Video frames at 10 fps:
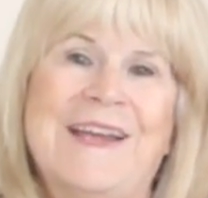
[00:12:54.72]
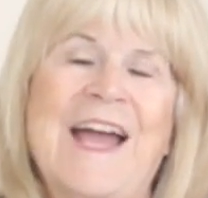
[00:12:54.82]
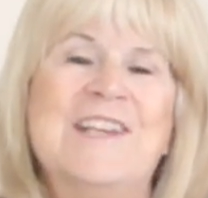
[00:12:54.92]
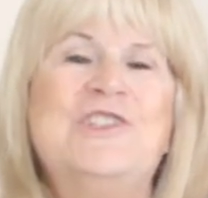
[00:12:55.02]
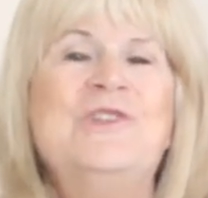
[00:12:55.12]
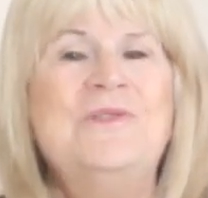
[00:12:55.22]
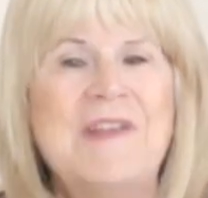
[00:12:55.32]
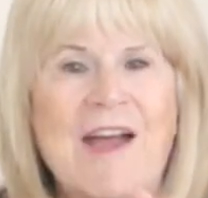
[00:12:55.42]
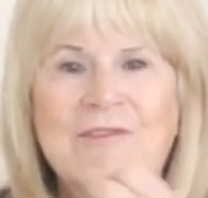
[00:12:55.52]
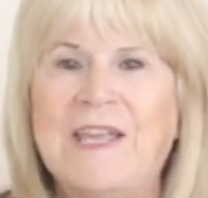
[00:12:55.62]
As you
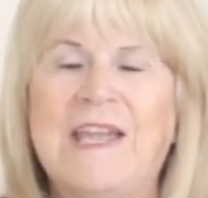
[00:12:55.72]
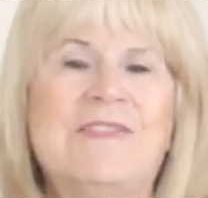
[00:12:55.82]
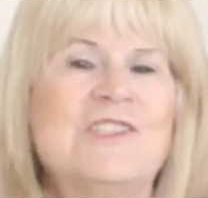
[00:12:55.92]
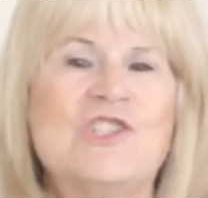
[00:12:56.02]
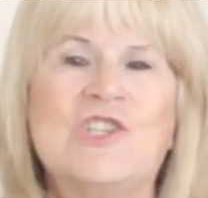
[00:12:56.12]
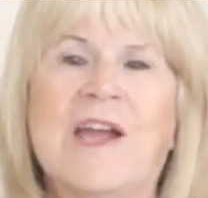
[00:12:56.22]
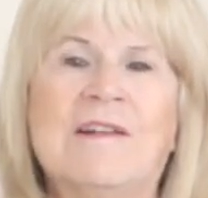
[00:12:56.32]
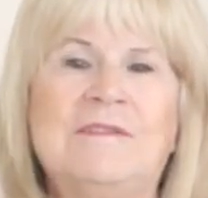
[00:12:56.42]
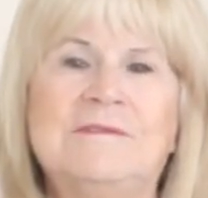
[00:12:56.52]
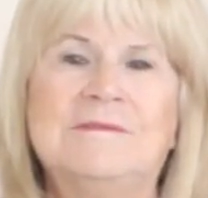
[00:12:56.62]
navigate this
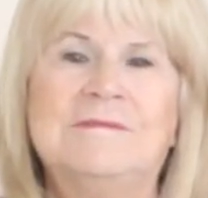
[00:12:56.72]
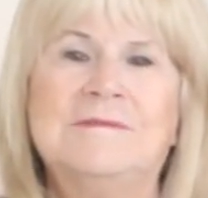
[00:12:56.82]
channel,